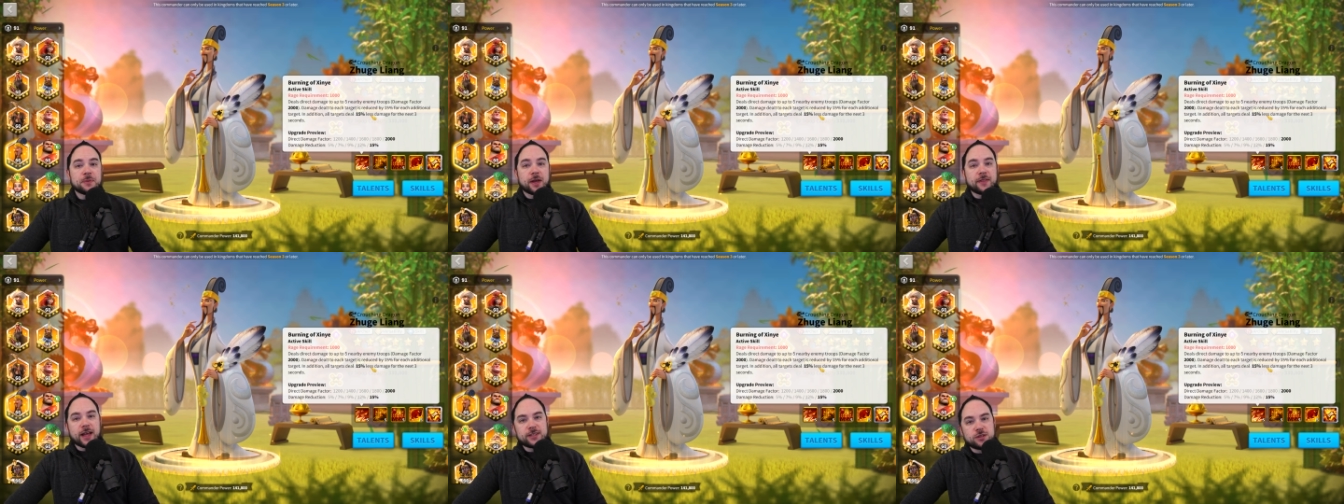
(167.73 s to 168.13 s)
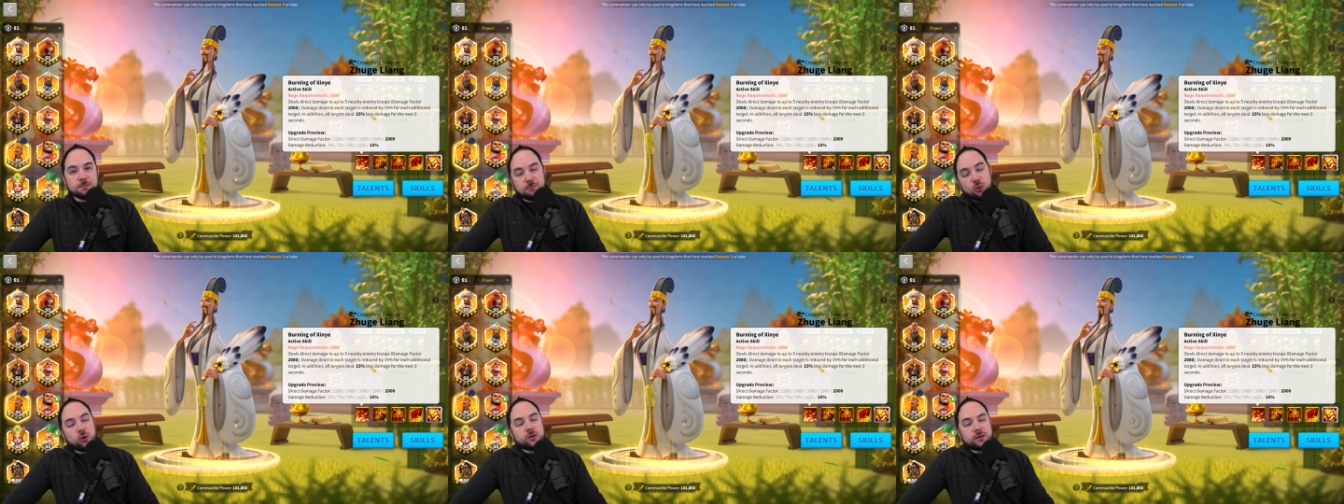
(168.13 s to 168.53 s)
And that's
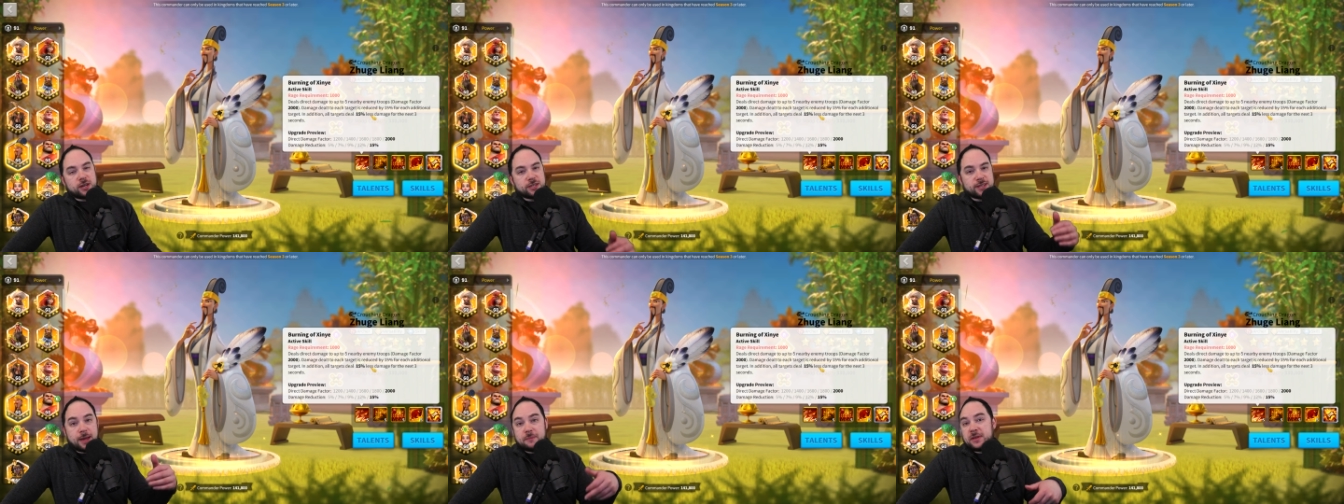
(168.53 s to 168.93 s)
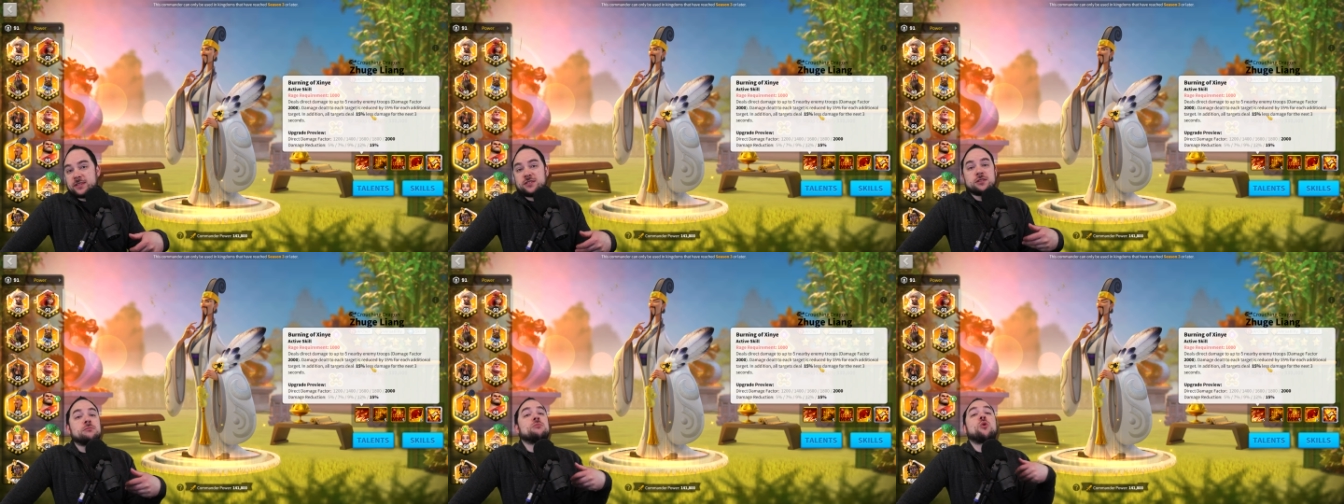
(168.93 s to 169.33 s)
important because that
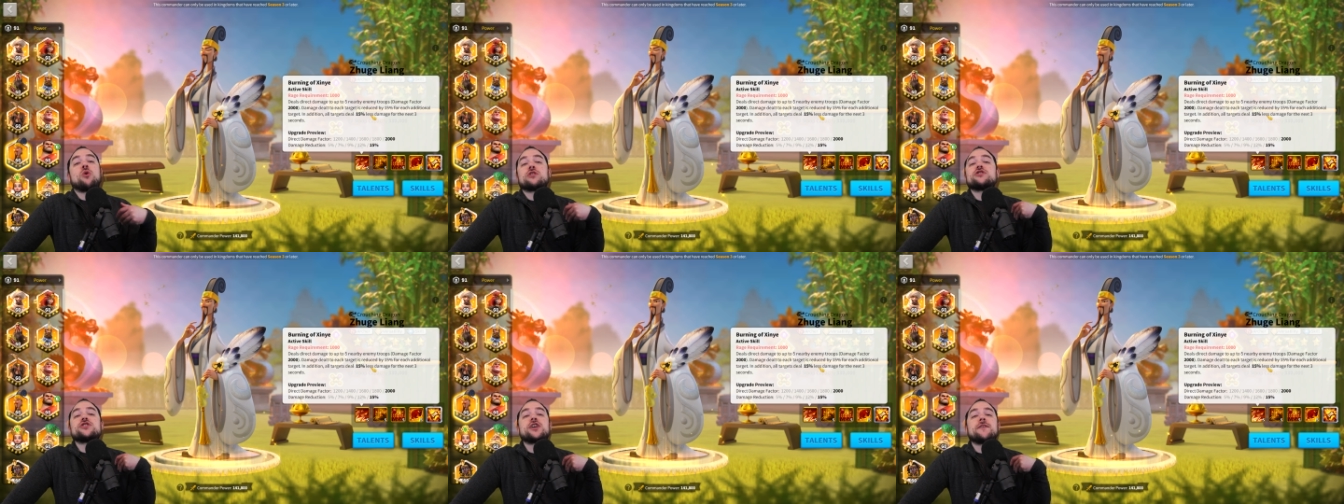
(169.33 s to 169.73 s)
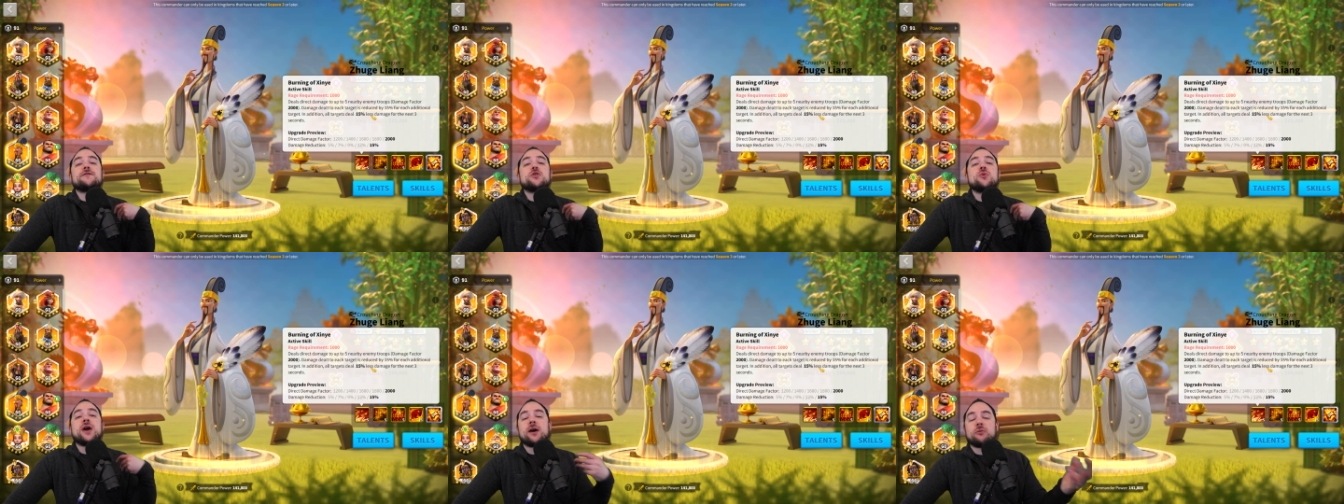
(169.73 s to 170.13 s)
means the more stuff
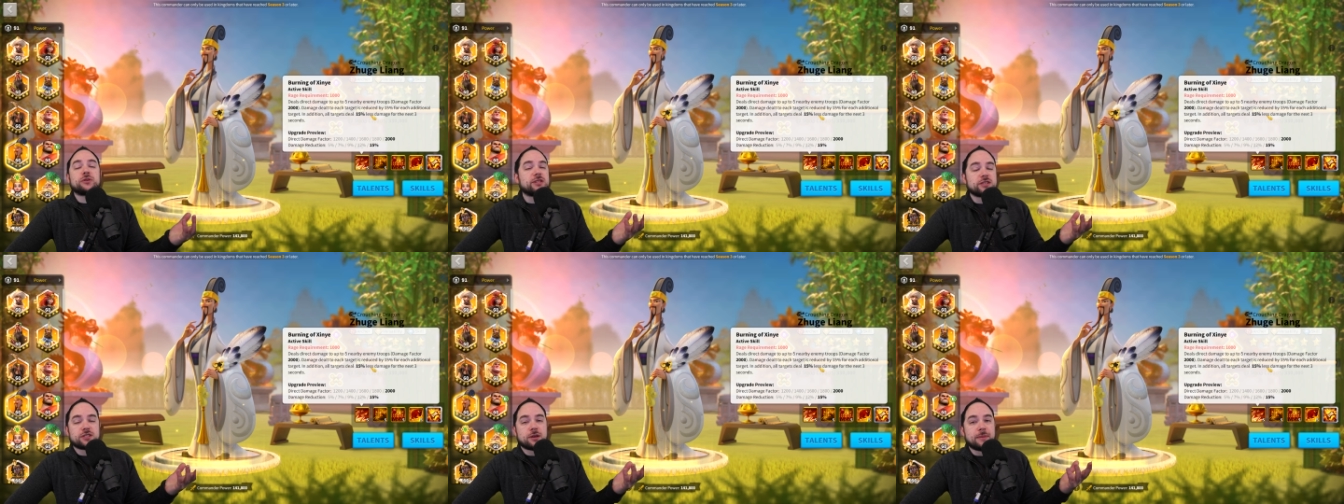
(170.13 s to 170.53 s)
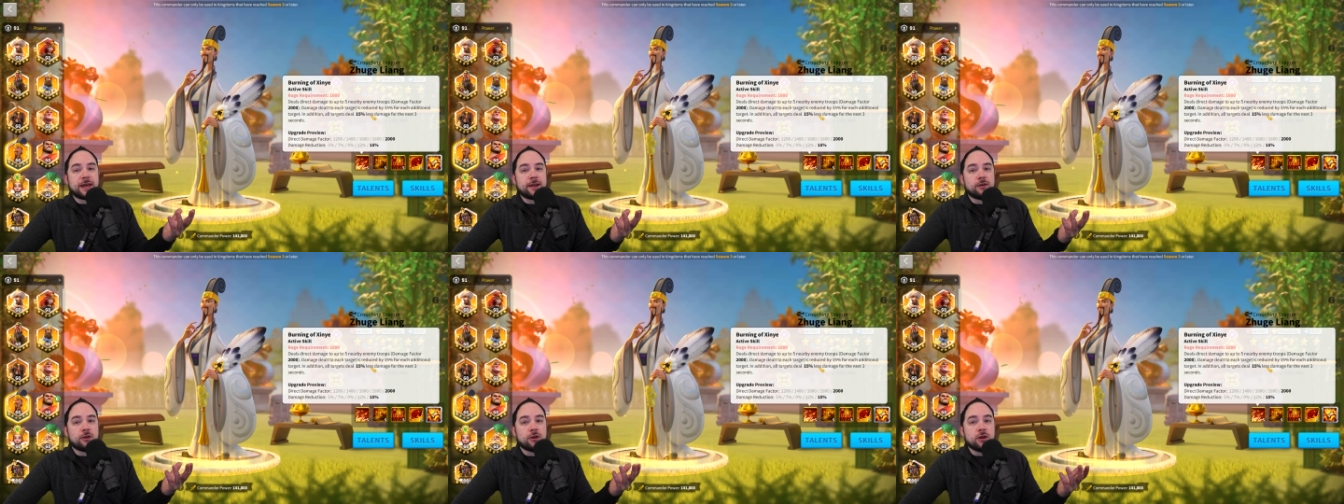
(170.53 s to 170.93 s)
you hit with this
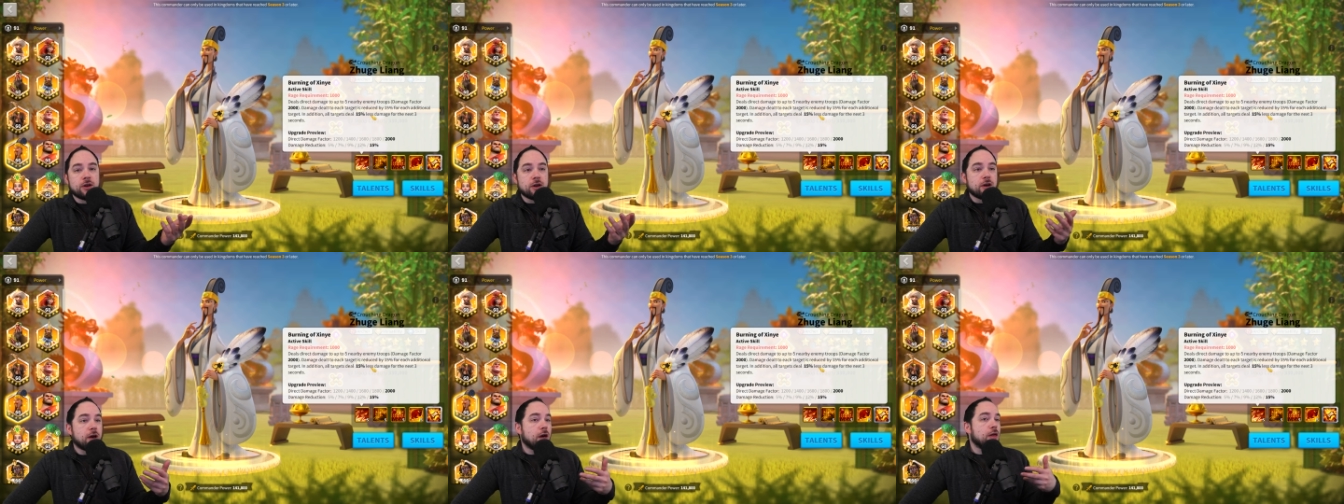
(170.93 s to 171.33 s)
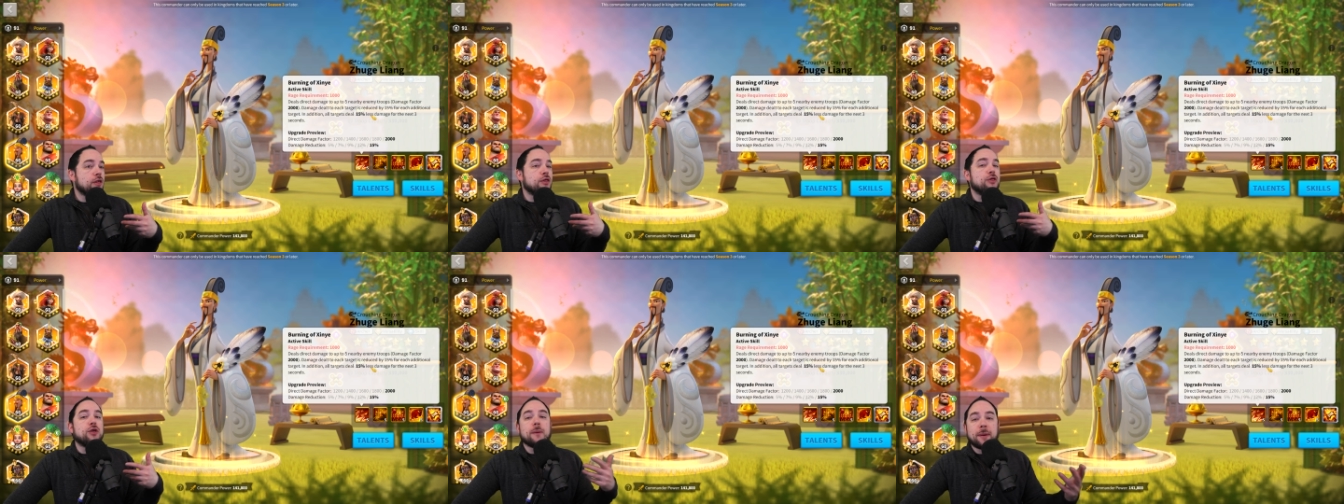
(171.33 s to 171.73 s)
commander,
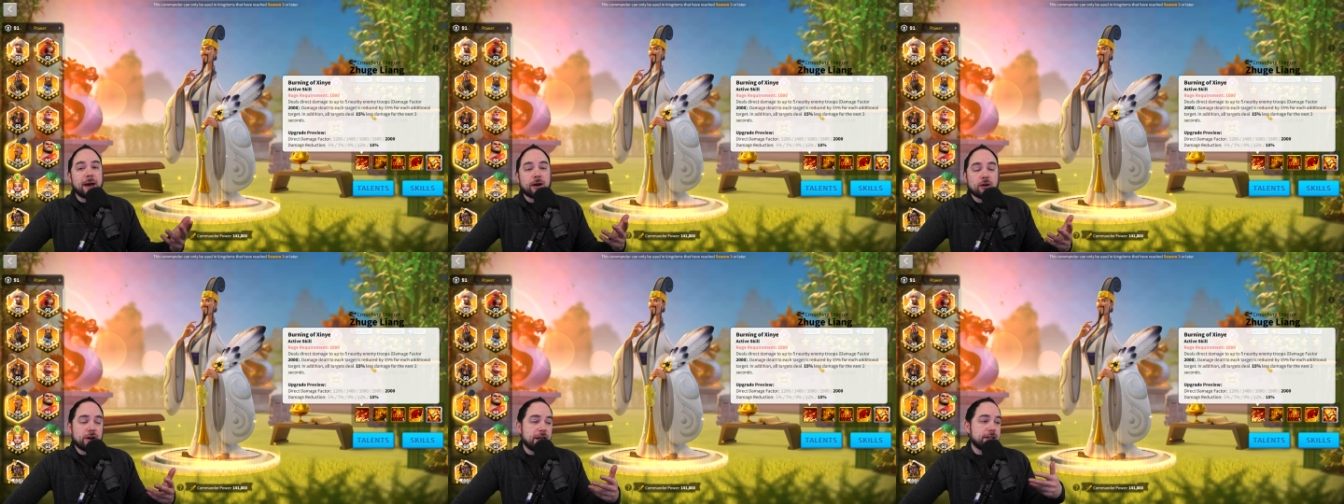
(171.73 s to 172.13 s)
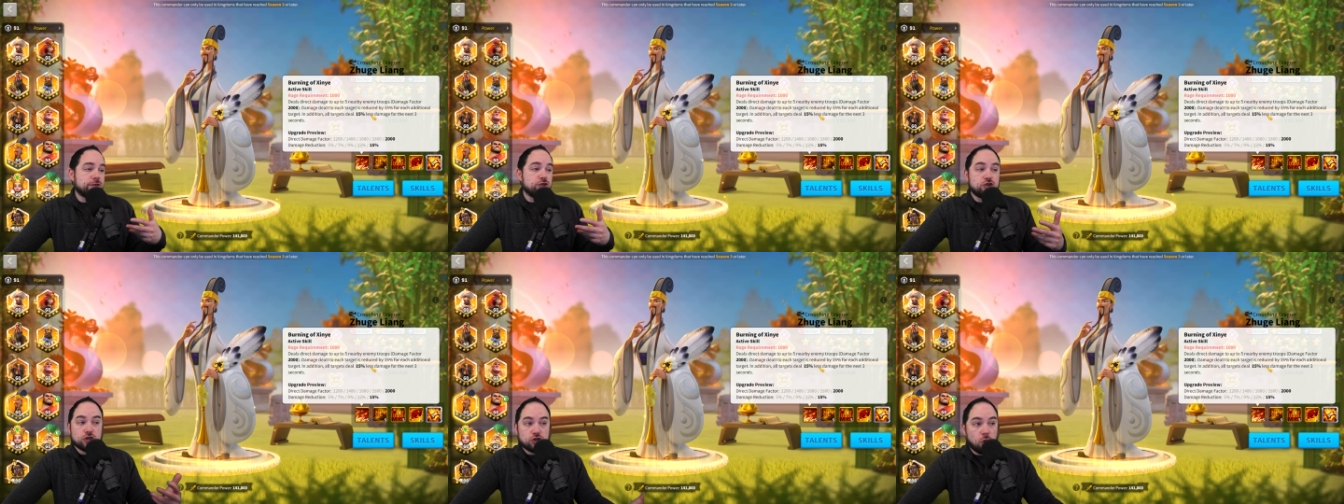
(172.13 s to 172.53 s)
the better.
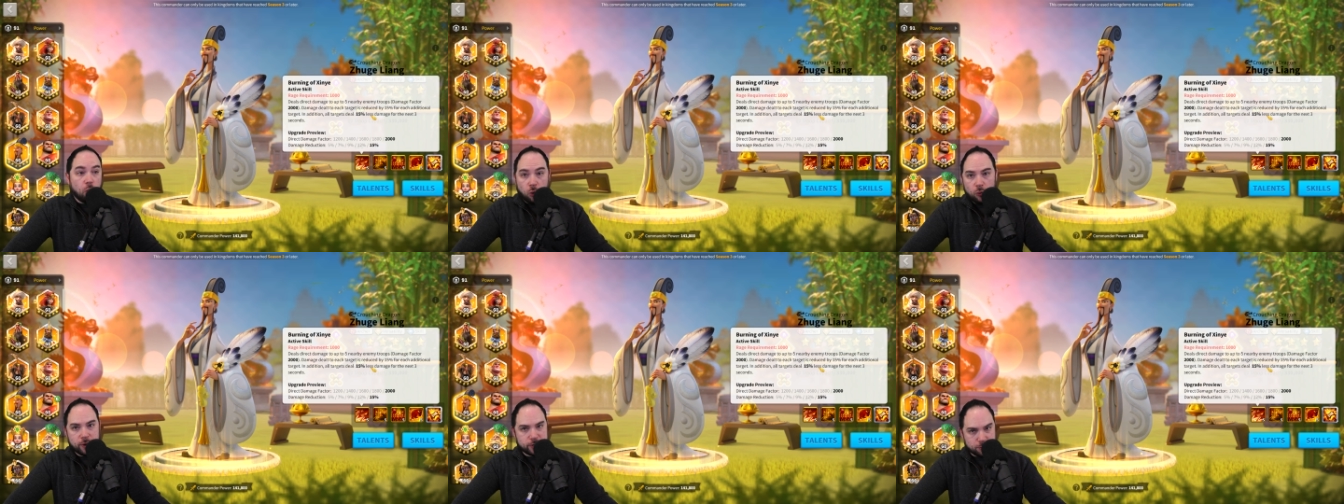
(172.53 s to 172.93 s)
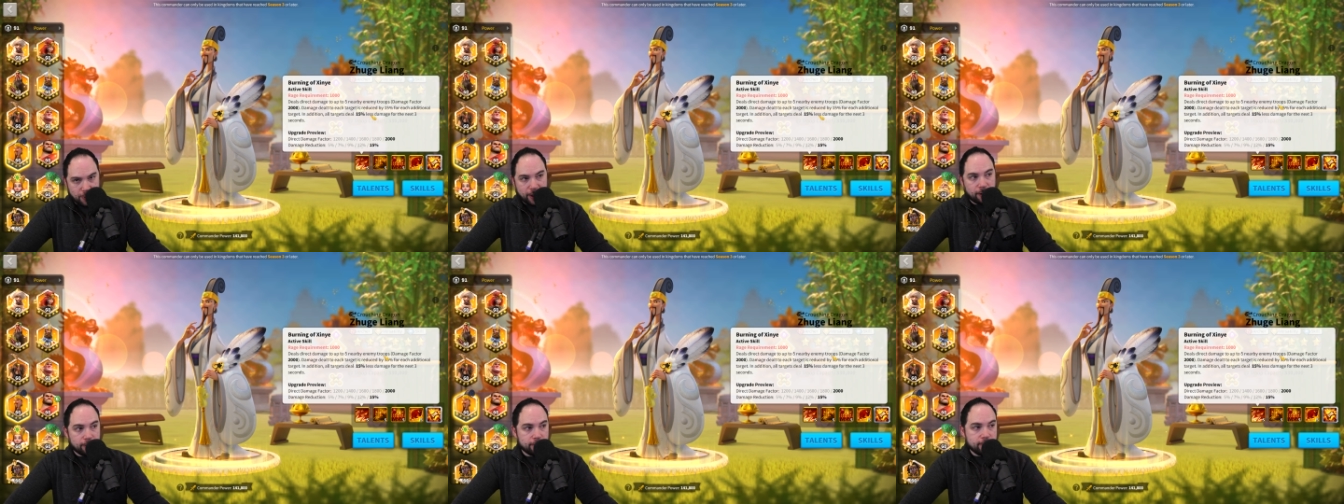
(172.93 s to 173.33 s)
It's just always
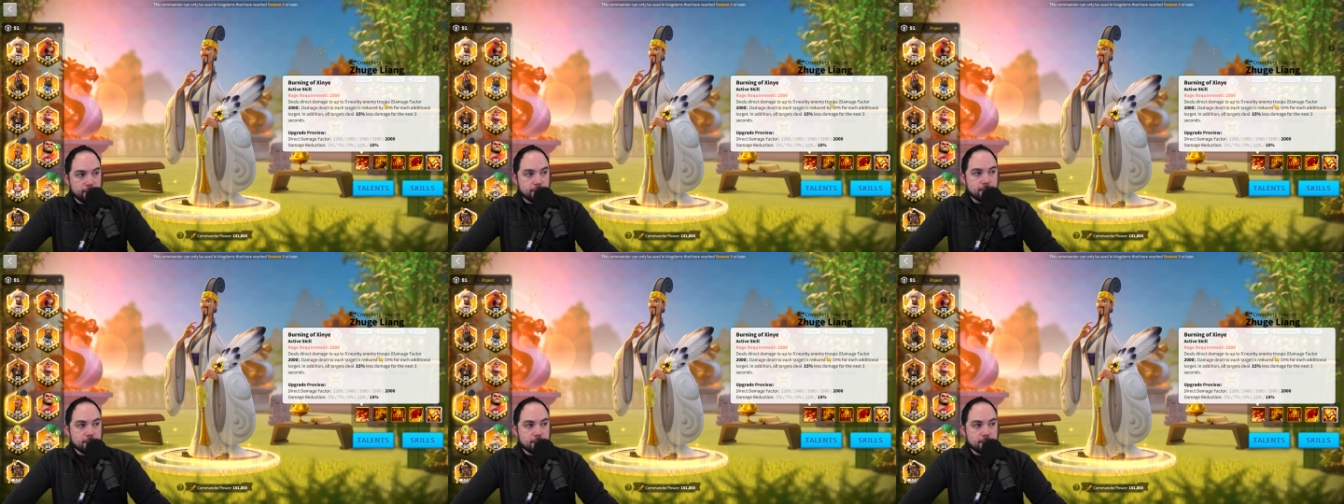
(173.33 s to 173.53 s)
better.